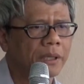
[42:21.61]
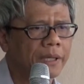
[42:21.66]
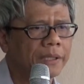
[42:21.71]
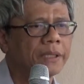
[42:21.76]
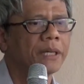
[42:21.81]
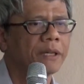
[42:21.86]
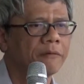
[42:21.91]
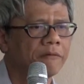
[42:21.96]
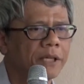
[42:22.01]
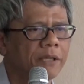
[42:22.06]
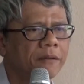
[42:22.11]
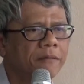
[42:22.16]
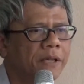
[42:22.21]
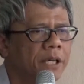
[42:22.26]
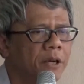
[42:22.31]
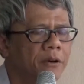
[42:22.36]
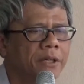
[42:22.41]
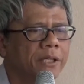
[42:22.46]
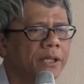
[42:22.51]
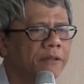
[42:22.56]
Later
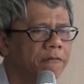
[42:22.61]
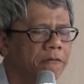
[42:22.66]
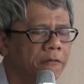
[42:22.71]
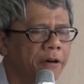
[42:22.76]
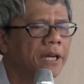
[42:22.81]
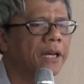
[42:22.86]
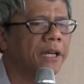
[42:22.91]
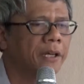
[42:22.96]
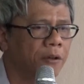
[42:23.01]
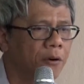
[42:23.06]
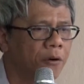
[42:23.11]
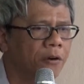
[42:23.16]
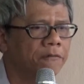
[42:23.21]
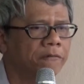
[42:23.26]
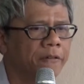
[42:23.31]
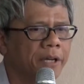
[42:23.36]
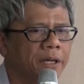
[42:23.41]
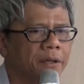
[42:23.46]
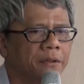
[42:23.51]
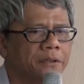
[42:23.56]
we already friend and close
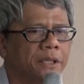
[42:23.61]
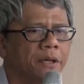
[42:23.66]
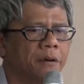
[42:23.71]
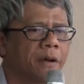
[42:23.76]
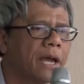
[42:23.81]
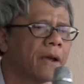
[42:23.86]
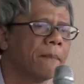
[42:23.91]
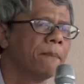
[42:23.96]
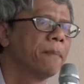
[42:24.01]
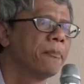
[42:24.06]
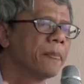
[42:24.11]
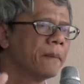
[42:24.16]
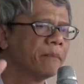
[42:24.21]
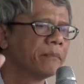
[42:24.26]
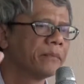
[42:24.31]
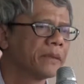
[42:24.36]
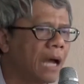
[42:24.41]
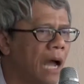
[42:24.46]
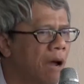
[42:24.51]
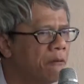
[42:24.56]
friend. I say, okay,
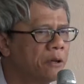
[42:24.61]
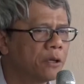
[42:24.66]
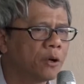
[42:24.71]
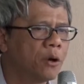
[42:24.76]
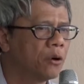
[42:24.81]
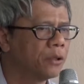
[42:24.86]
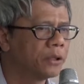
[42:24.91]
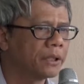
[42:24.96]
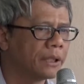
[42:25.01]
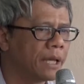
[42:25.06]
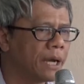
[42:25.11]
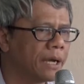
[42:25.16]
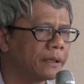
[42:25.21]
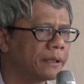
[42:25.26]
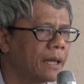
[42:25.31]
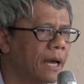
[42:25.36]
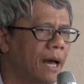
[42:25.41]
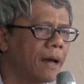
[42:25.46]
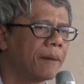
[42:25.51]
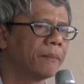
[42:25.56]
I will go on the
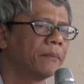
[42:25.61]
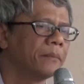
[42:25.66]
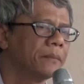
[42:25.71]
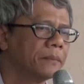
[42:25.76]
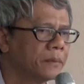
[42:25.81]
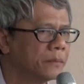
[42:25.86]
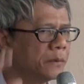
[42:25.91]
night time.